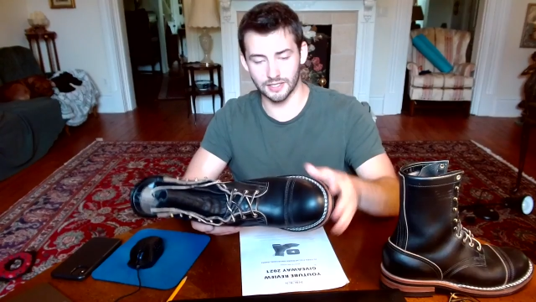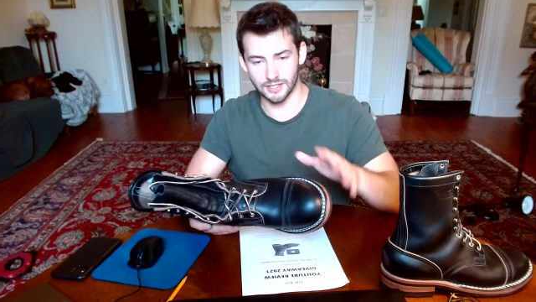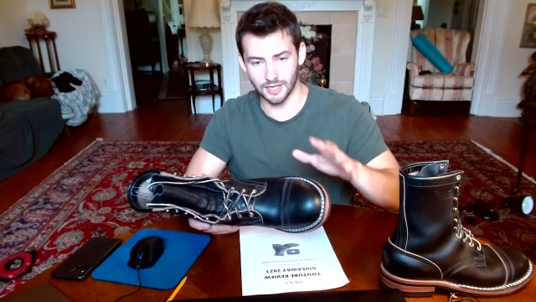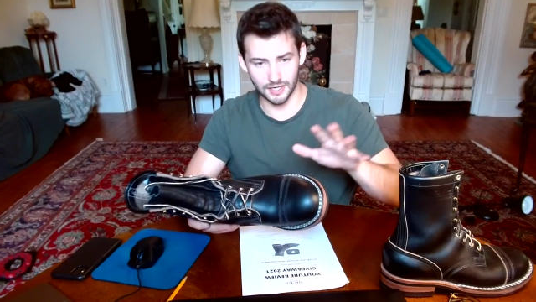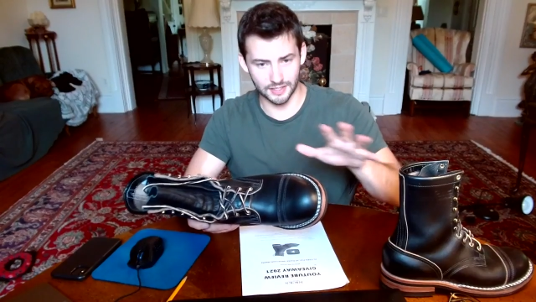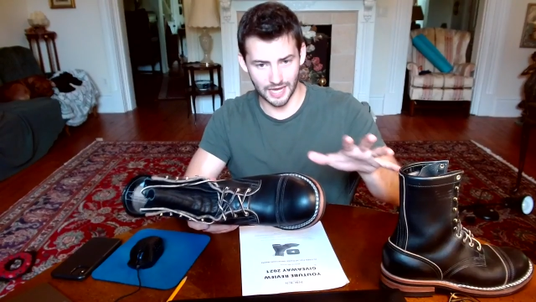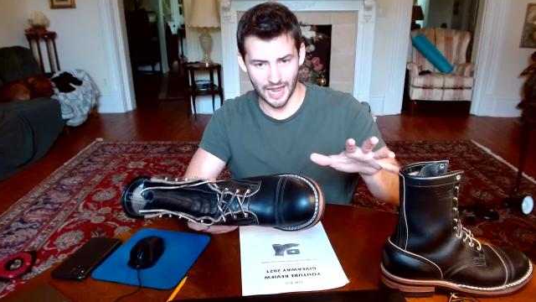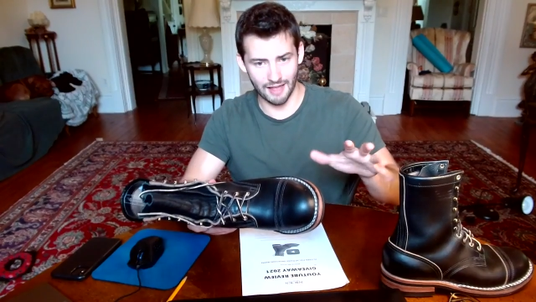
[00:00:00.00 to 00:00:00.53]

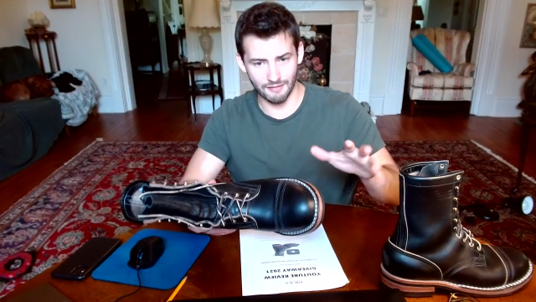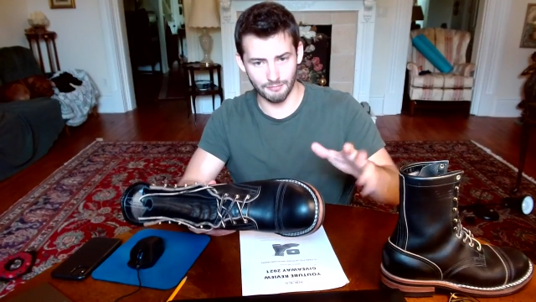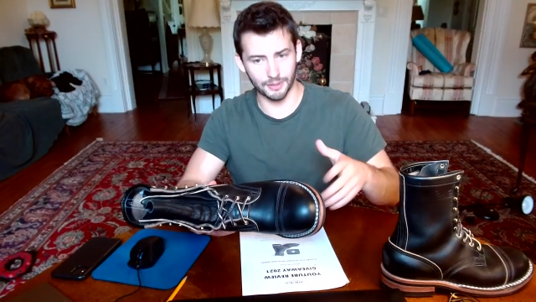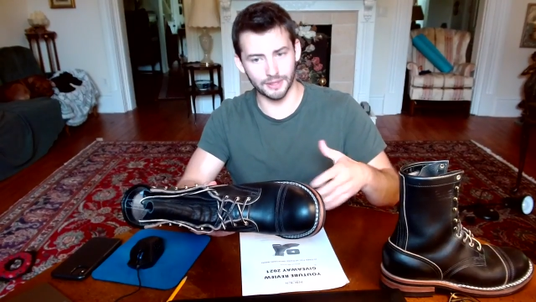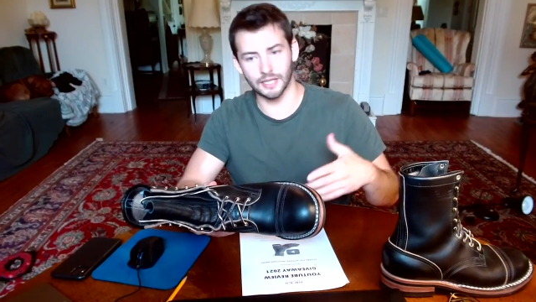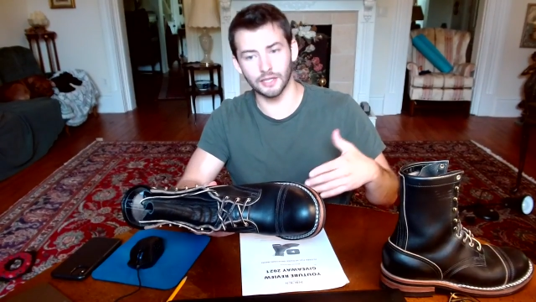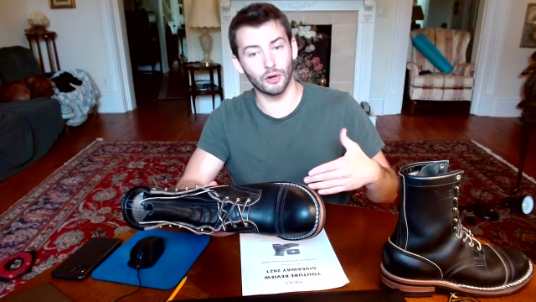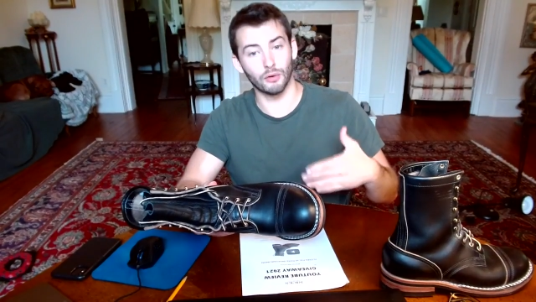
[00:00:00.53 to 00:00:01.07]
does have,
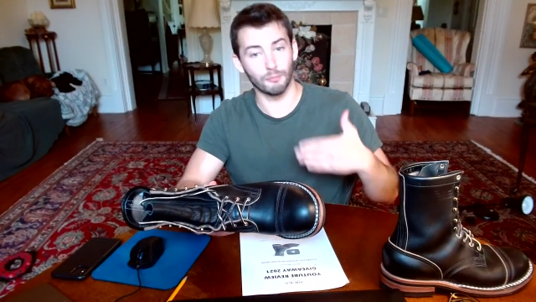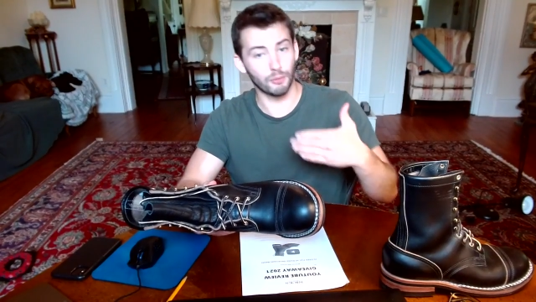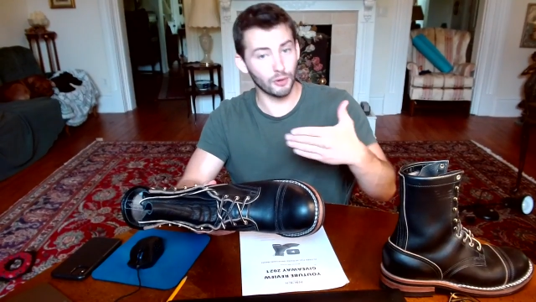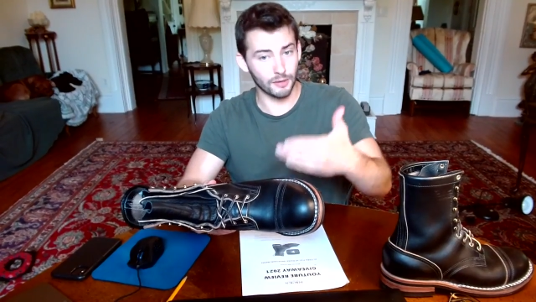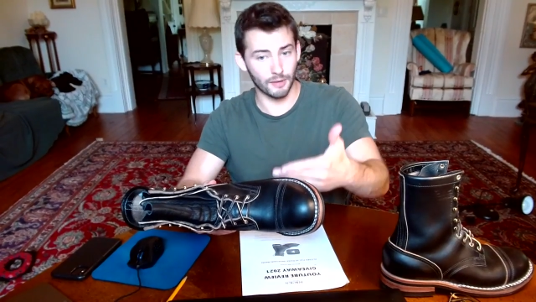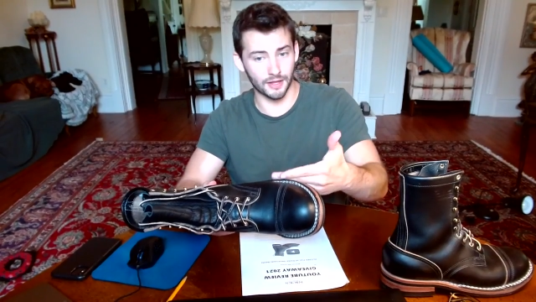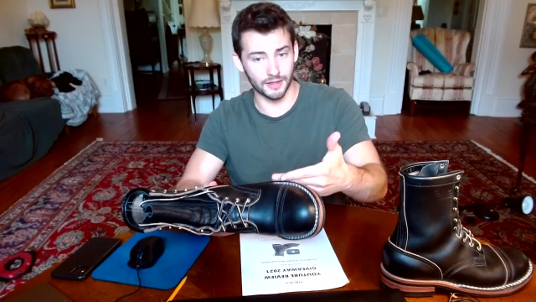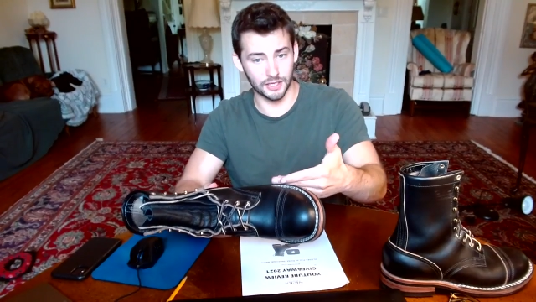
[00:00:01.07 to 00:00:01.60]
but they don't
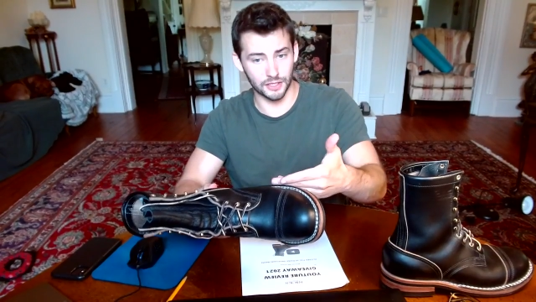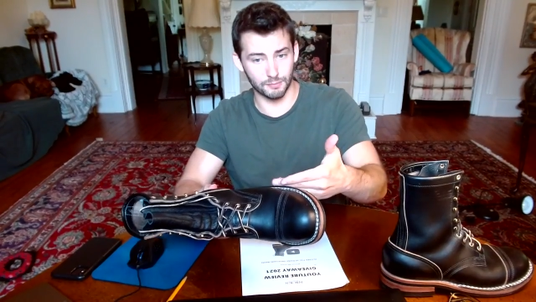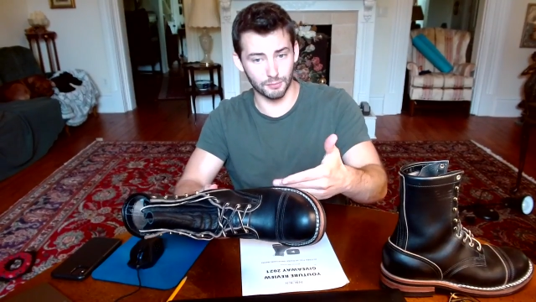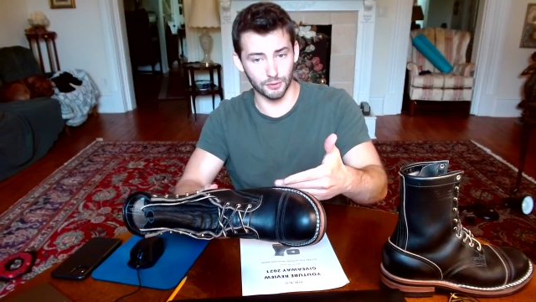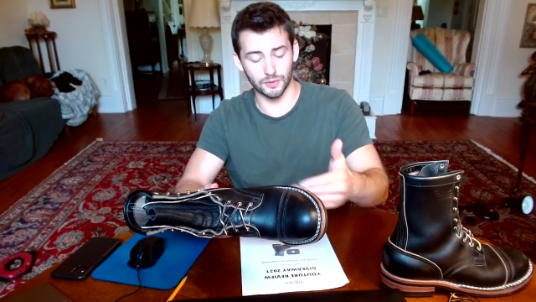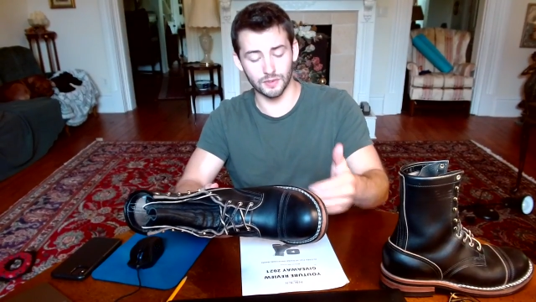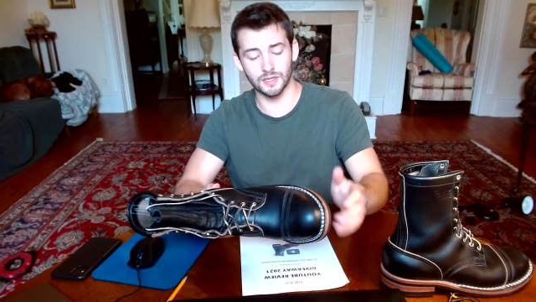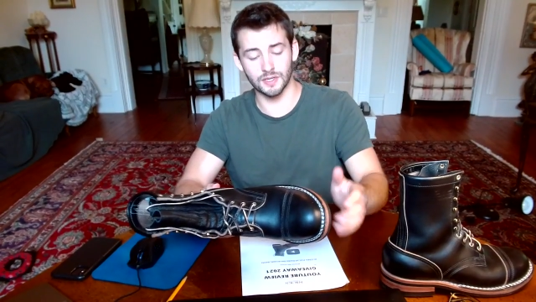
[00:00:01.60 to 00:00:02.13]
put them on these
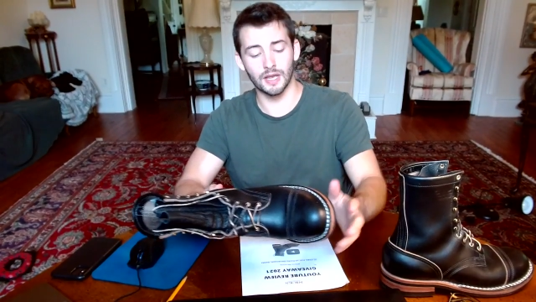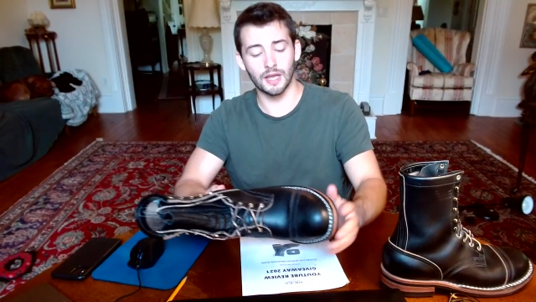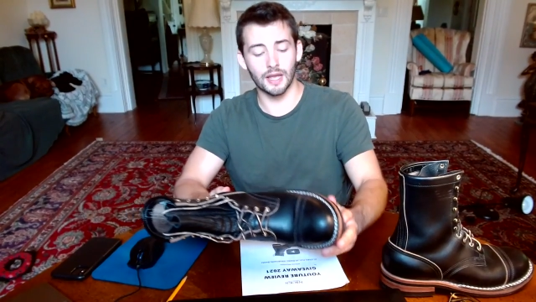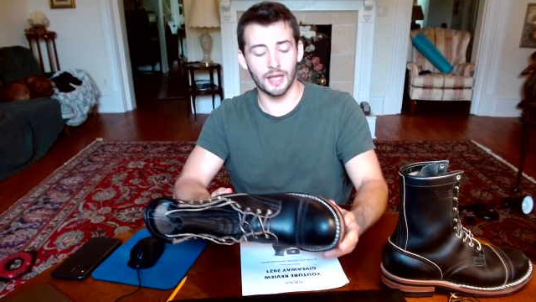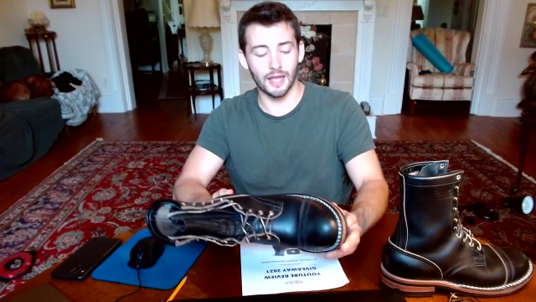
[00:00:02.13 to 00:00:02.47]
boots.